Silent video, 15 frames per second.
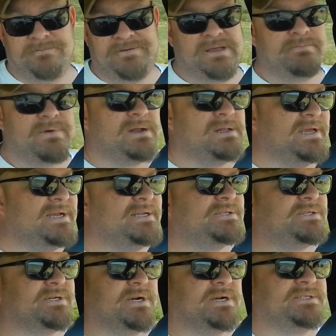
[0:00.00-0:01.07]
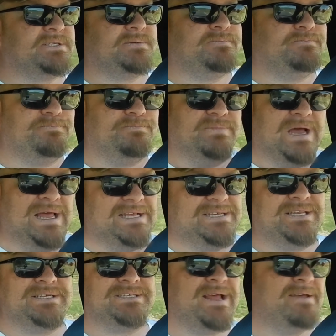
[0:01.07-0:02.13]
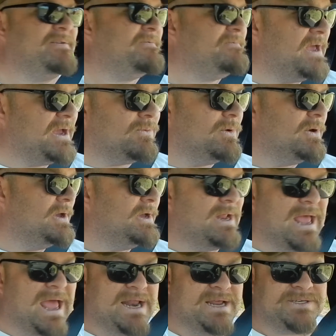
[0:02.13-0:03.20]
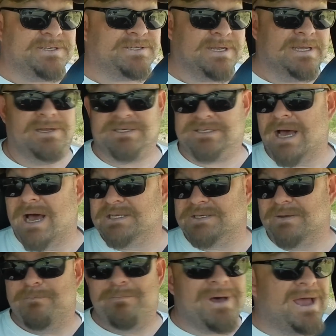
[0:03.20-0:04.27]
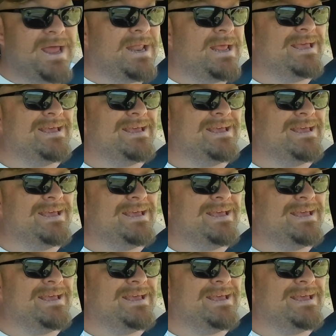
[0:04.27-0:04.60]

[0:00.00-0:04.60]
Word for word: fake metal inserts at least it doesn't have the fake wood and it just it looks awesome but